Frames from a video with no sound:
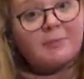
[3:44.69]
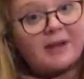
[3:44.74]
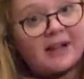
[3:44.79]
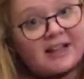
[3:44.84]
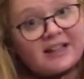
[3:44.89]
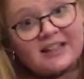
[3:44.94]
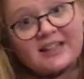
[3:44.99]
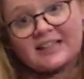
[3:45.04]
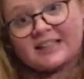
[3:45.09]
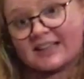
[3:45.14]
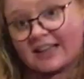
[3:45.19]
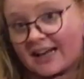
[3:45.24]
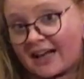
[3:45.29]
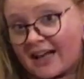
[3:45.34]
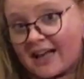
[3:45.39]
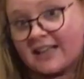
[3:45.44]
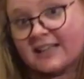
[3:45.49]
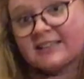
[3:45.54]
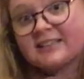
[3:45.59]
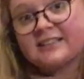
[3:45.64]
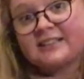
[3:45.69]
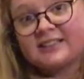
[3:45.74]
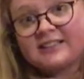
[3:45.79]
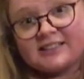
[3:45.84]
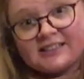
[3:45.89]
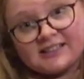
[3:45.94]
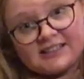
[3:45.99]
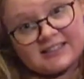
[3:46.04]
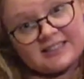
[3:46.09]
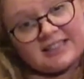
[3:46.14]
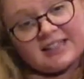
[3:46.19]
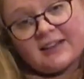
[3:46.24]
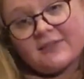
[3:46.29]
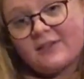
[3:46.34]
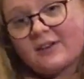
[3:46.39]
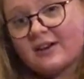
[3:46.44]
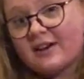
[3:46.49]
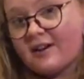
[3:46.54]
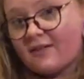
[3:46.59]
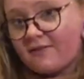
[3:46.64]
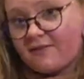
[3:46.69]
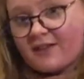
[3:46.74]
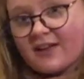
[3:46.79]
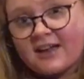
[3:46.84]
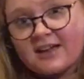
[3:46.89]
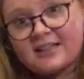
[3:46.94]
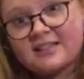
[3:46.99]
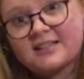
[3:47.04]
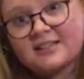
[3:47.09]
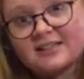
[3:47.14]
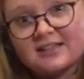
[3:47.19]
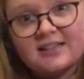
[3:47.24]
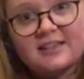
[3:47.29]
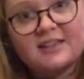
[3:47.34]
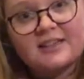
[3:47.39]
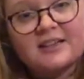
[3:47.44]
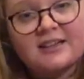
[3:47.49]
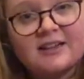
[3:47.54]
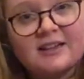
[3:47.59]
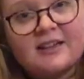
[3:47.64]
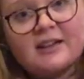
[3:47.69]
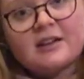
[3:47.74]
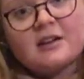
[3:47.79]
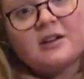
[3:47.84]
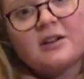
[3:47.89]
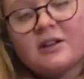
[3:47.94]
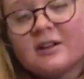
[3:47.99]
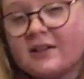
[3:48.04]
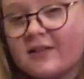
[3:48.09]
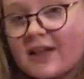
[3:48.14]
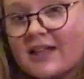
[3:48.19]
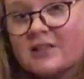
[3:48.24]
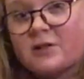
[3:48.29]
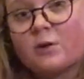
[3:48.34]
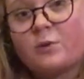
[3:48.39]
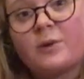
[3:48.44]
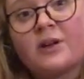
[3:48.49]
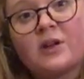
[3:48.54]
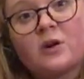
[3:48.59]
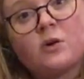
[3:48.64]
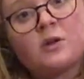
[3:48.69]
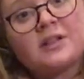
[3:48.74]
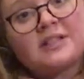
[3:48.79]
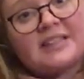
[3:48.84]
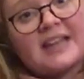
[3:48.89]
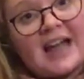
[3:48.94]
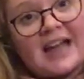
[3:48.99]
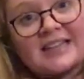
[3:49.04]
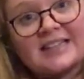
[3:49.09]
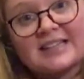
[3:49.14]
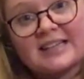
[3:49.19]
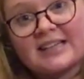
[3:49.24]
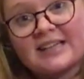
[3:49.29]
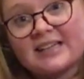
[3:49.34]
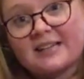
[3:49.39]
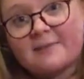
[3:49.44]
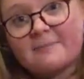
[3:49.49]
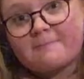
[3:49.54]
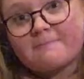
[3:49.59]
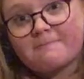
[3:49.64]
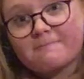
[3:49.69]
Out like that to give it an effect. That's what we call a tacit.